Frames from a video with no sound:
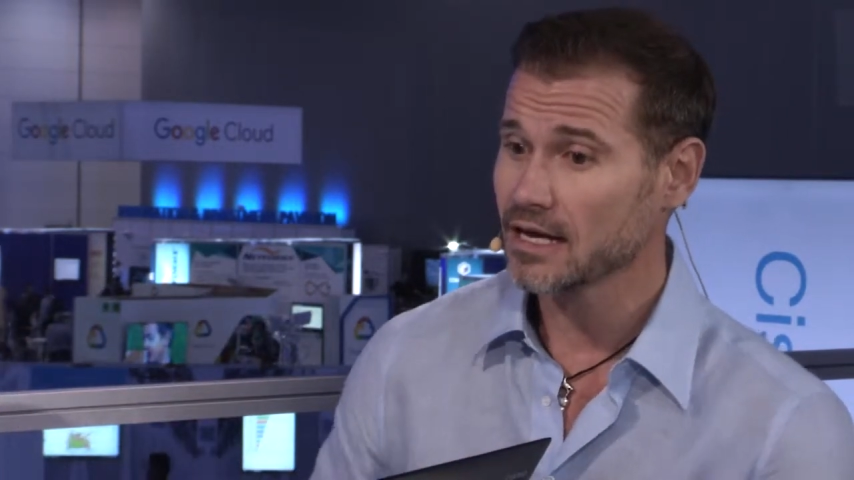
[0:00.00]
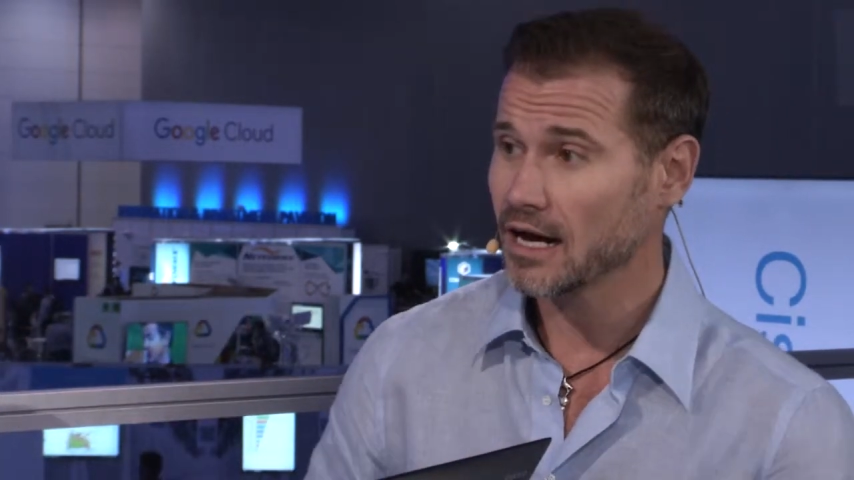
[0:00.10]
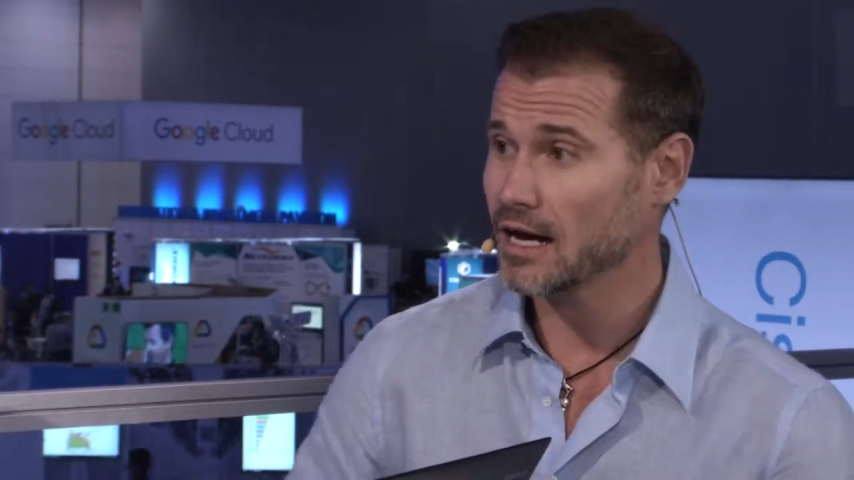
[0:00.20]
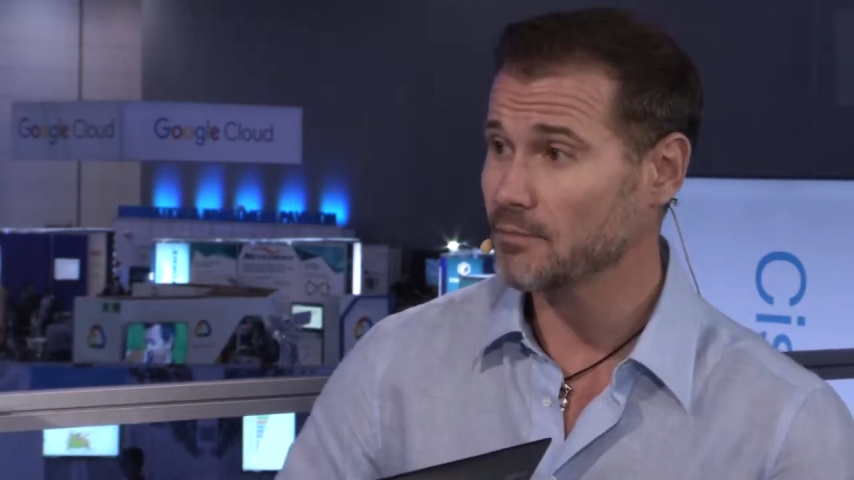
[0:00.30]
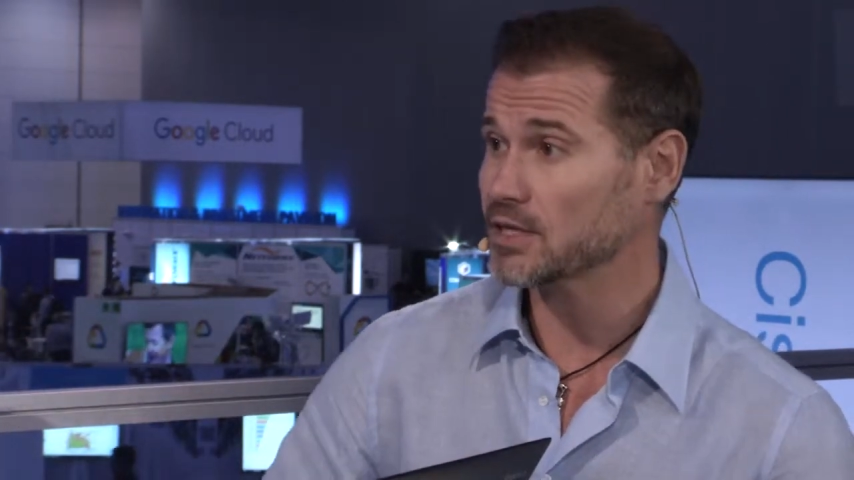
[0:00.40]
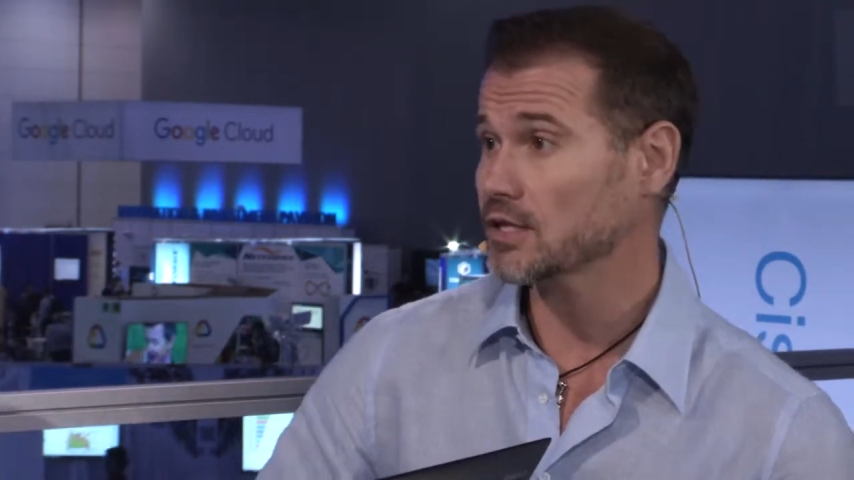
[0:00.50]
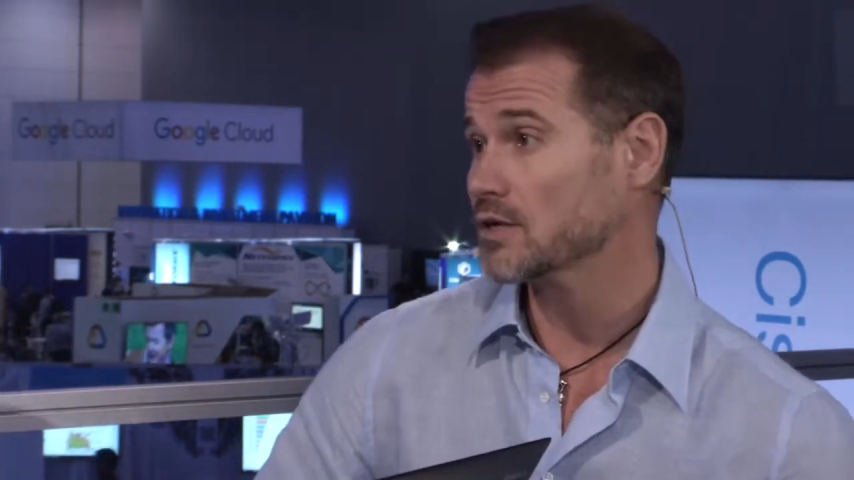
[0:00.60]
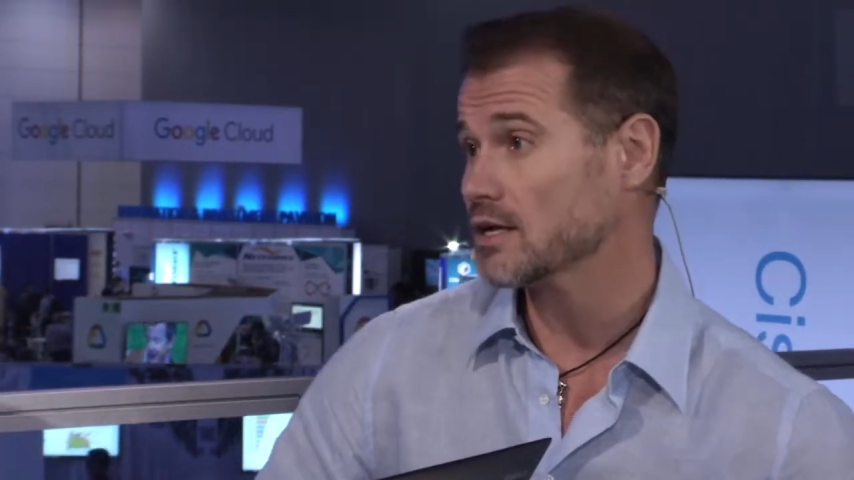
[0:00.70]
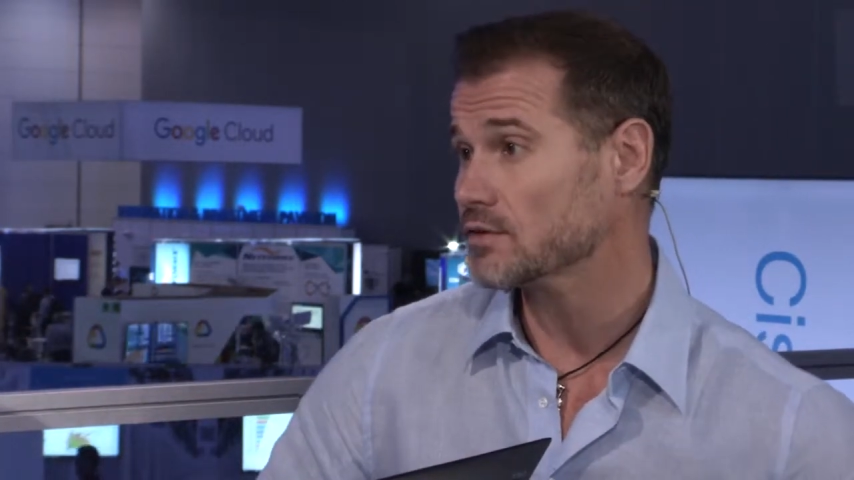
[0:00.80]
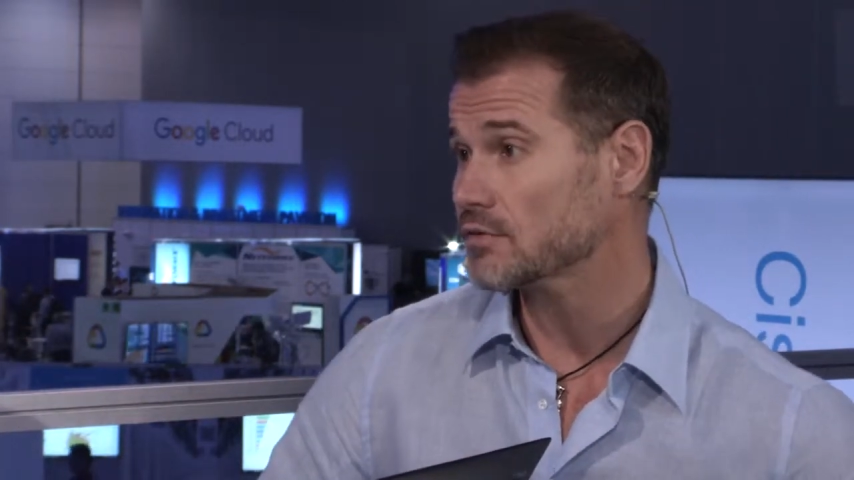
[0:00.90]
but they
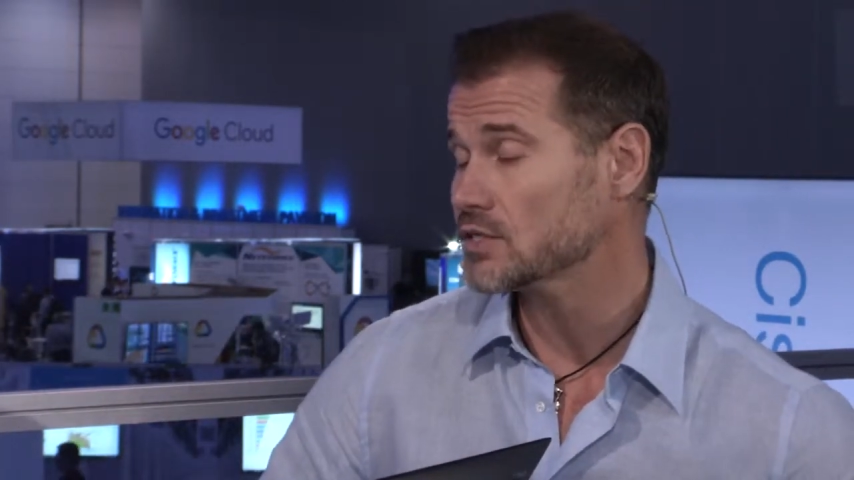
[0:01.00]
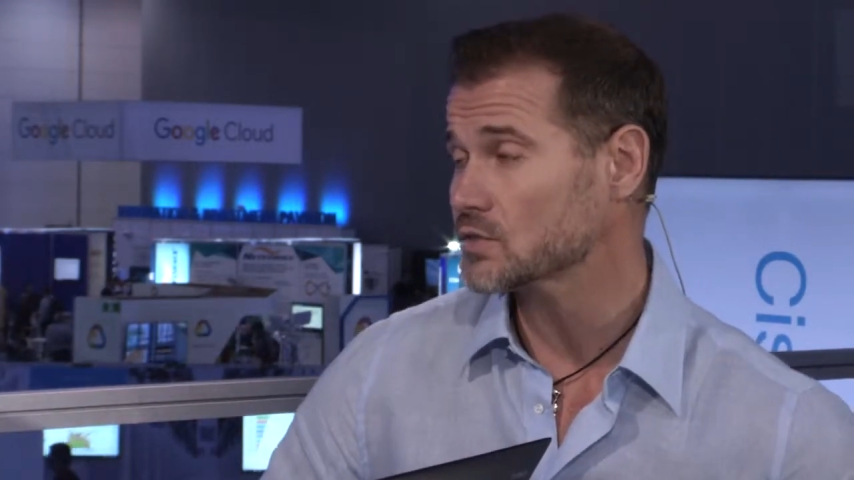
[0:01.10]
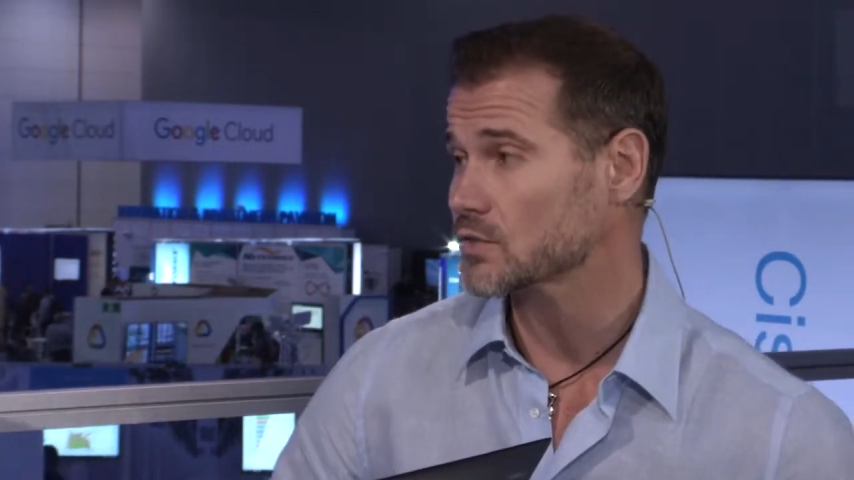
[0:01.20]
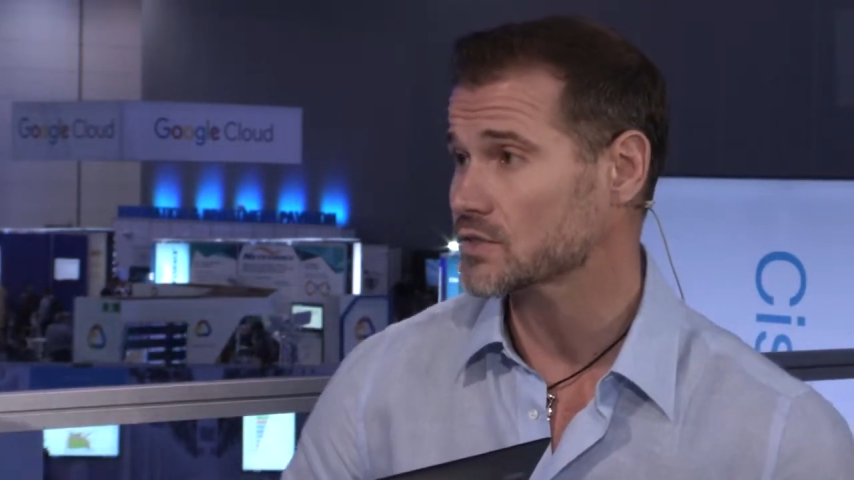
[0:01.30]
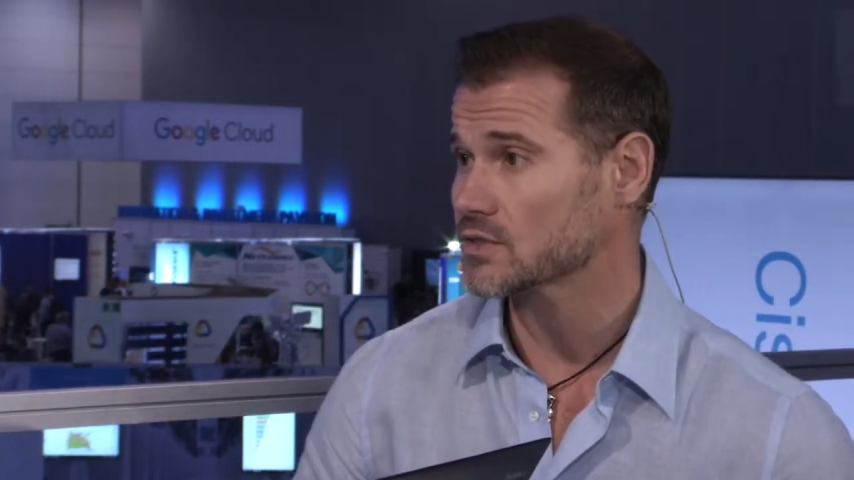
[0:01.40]
don't have the resources.